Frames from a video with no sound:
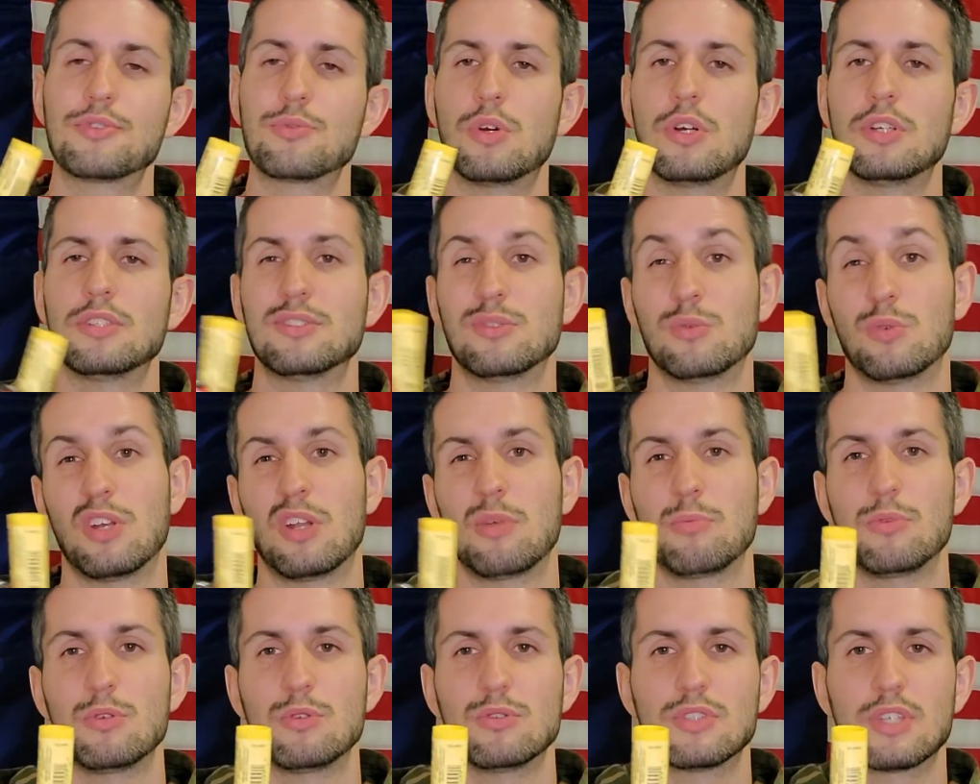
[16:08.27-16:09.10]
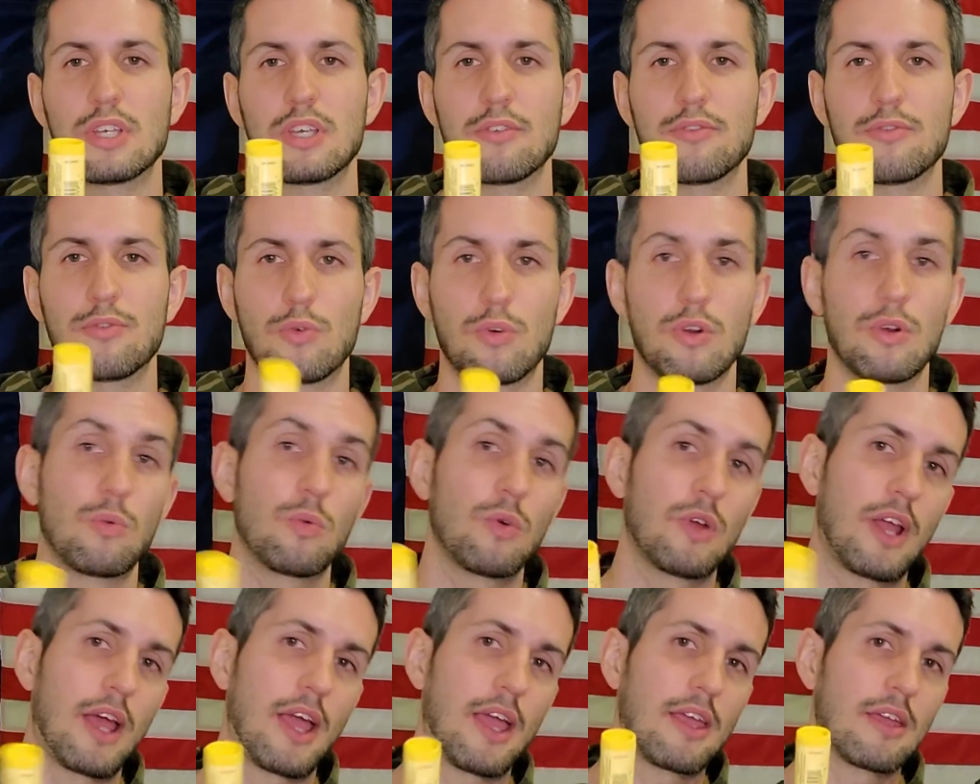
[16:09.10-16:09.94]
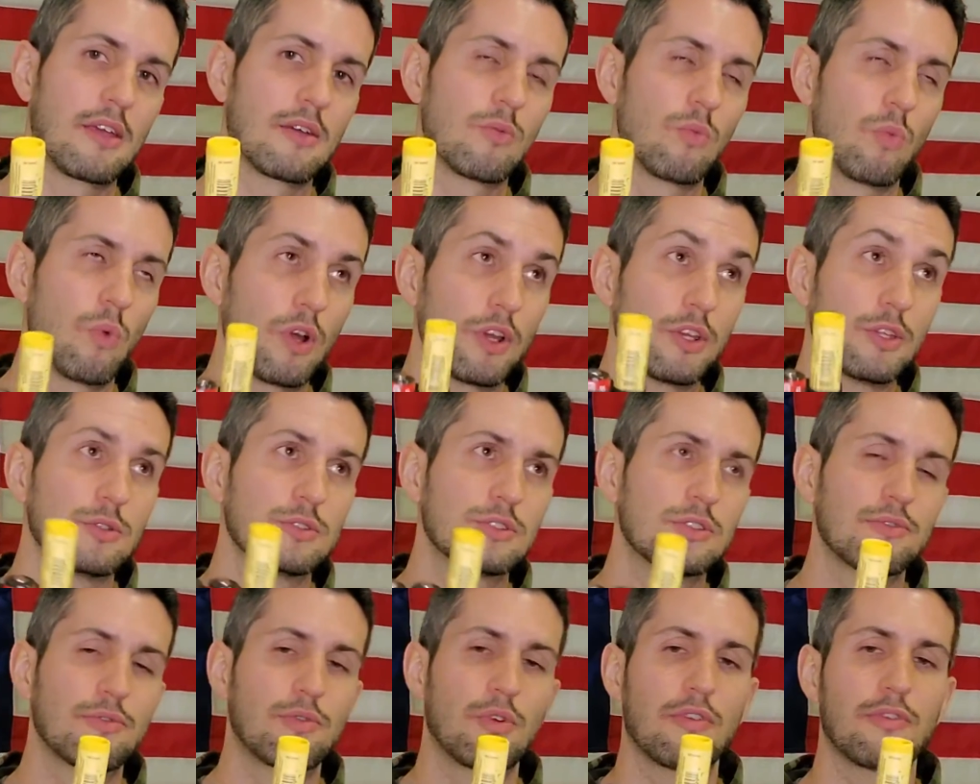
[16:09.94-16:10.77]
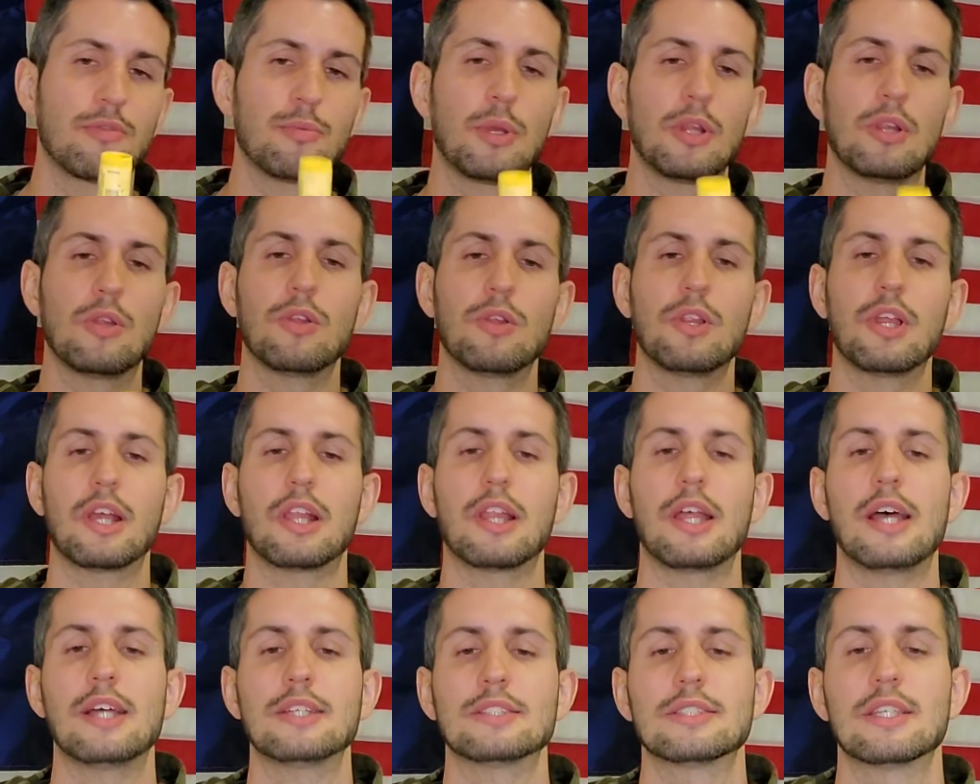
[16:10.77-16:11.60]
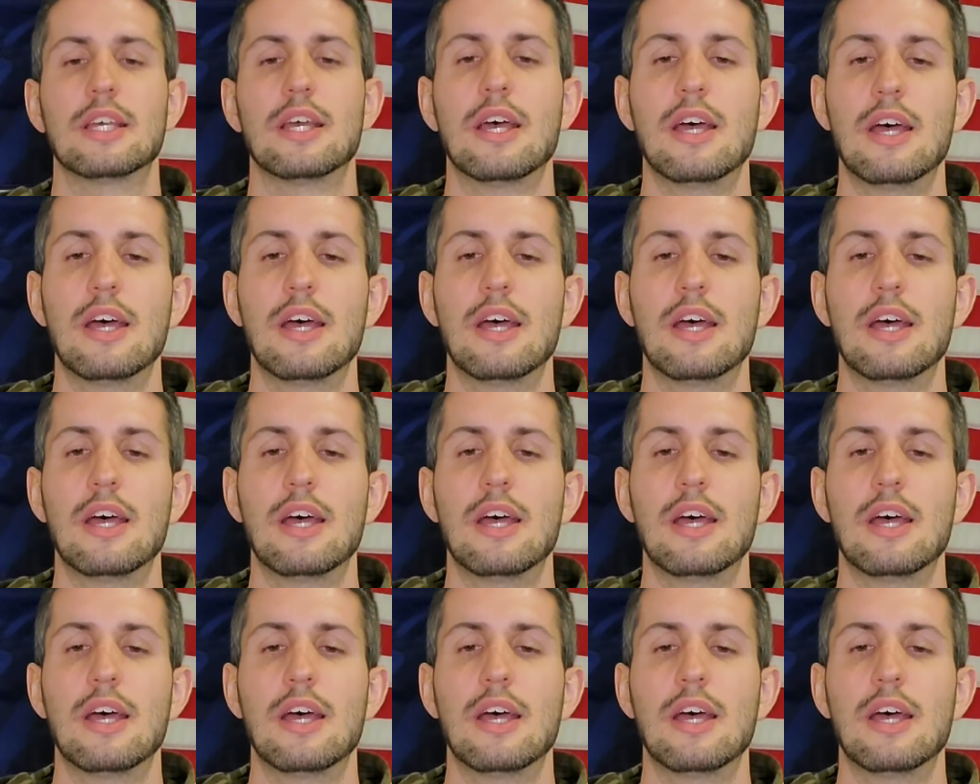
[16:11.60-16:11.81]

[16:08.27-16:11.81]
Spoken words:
was and what I'm using it for and what I want to use it for my low-light class.